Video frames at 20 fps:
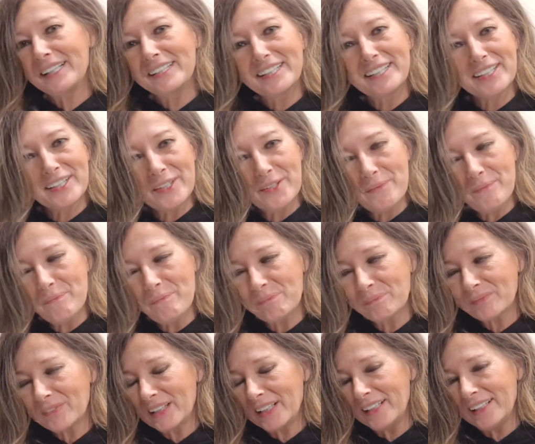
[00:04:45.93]
So,
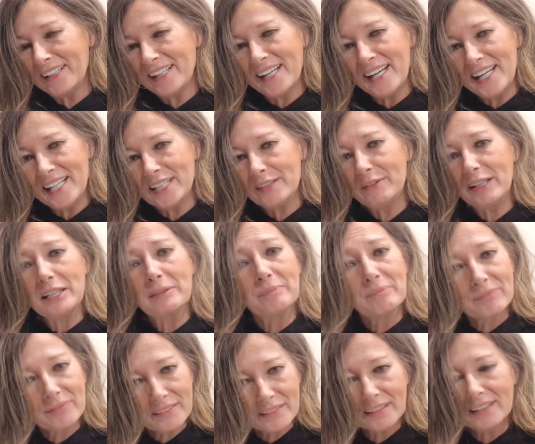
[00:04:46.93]
anyway,
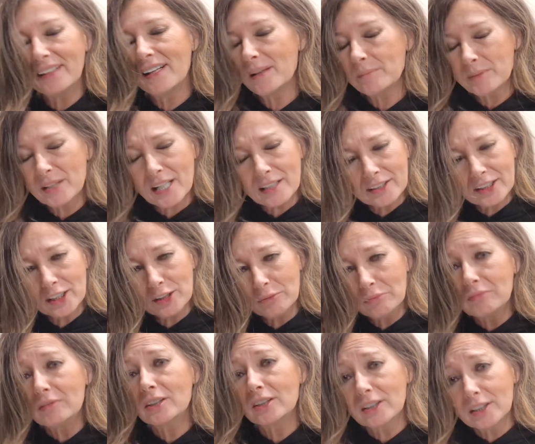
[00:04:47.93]
I'm telling you,
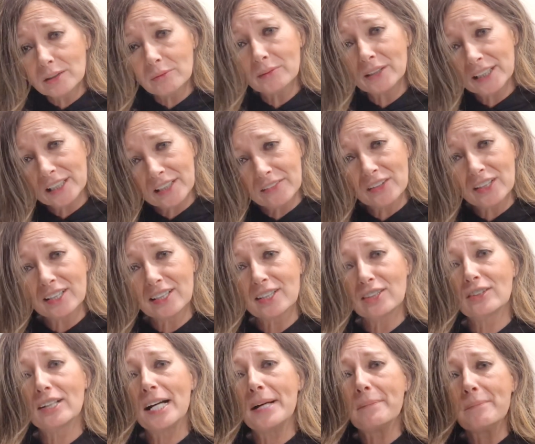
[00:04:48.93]
you're going to want to give this a
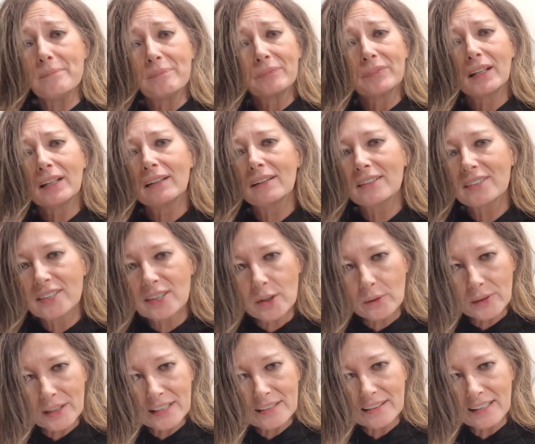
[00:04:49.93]
try. So
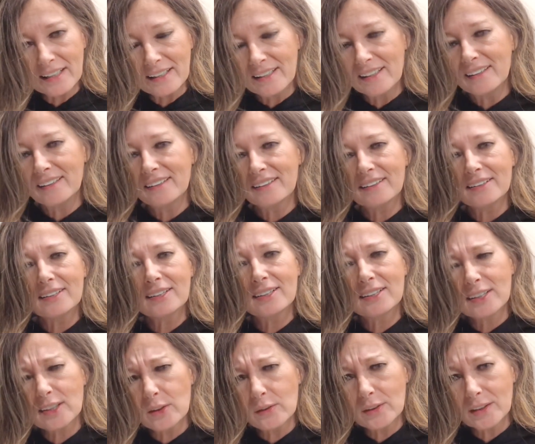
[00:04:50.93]
easy,
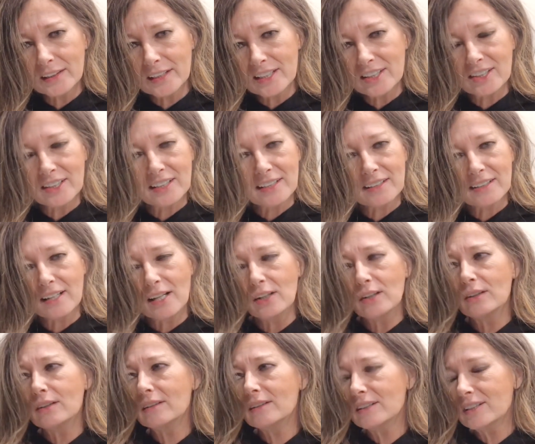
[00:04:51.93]
so delicious,
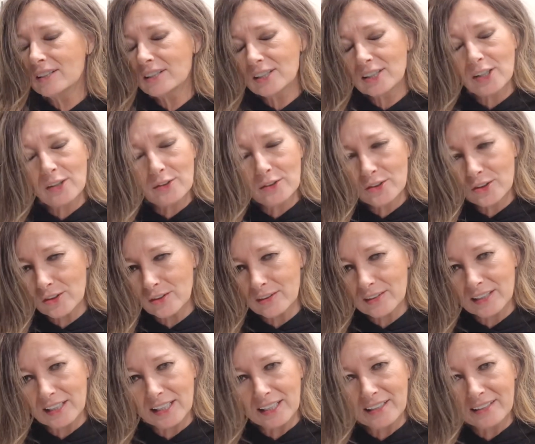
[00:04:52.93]
so
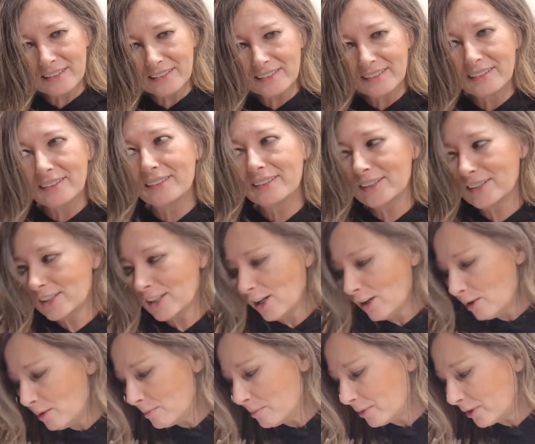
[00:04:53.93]
juicy,
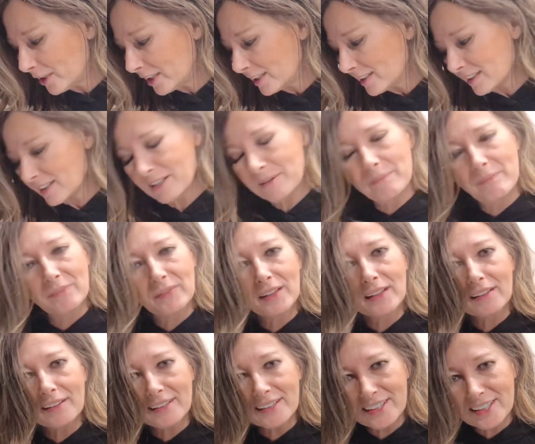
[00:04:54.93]
so moist,
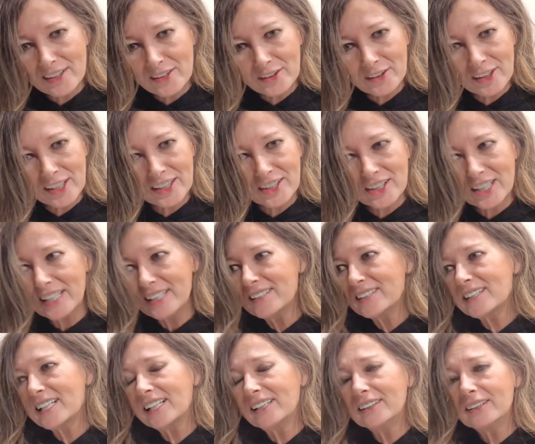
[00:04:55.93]
so crunchy. It's
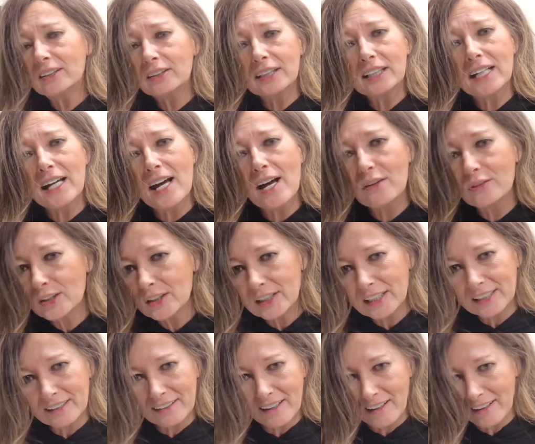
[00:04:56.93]
like literally
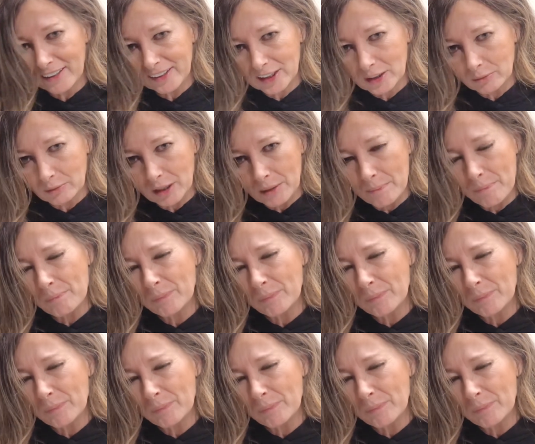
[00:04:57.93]
everything all in one.